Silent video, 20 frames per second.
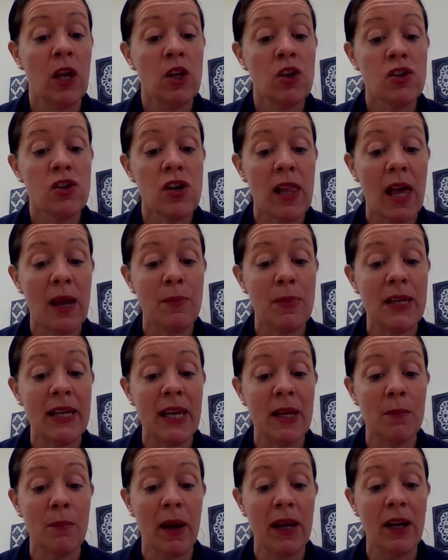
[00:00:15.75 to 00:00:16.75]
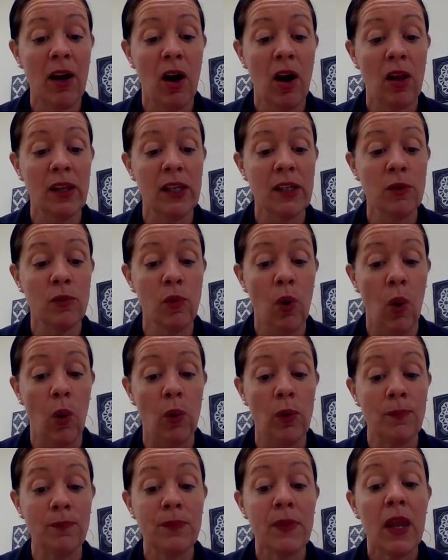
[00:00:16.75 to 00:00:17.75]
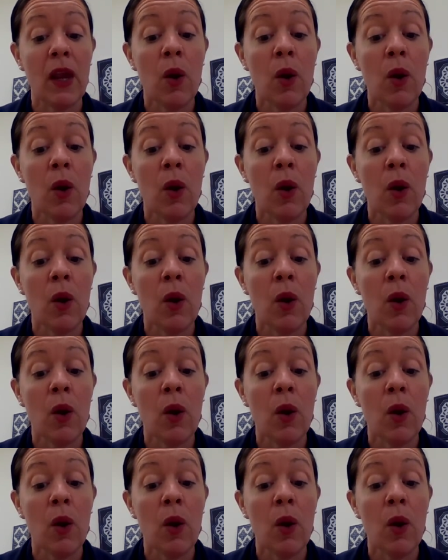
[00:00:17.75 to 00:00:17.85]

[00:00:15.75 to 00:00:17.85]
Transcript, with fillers: Shall I begin by calling the roll?